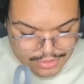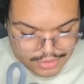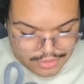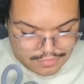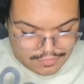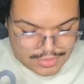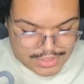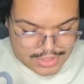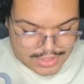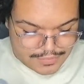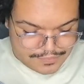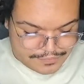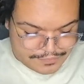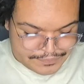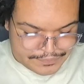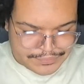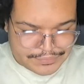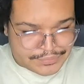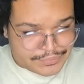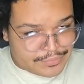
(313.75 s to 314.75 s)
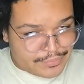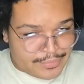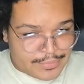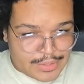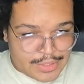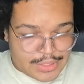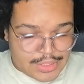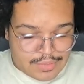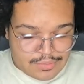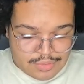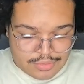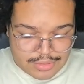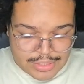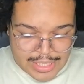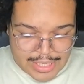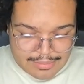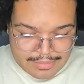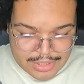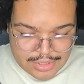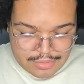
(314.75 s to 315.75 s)
Here in Korea, you will
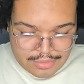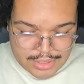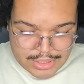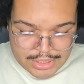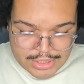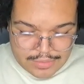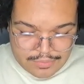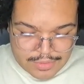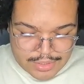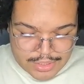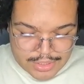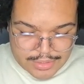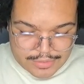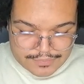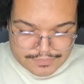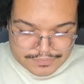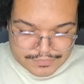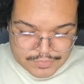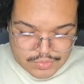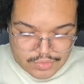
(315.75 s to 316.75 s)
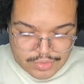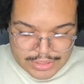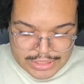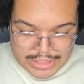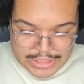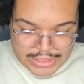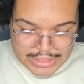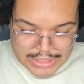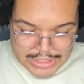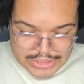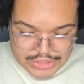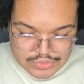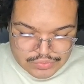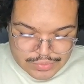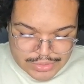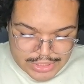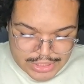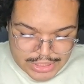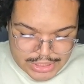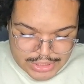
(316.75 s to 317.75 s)
not be going anywhere or getting
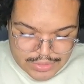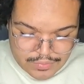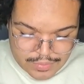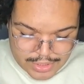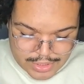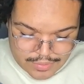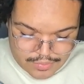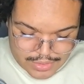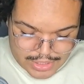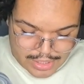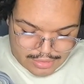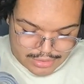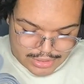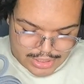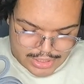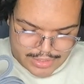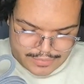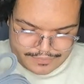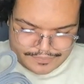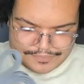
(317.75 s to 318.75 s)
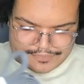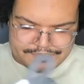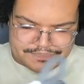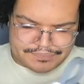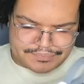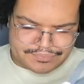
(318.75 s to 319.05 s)
into anywhere without that.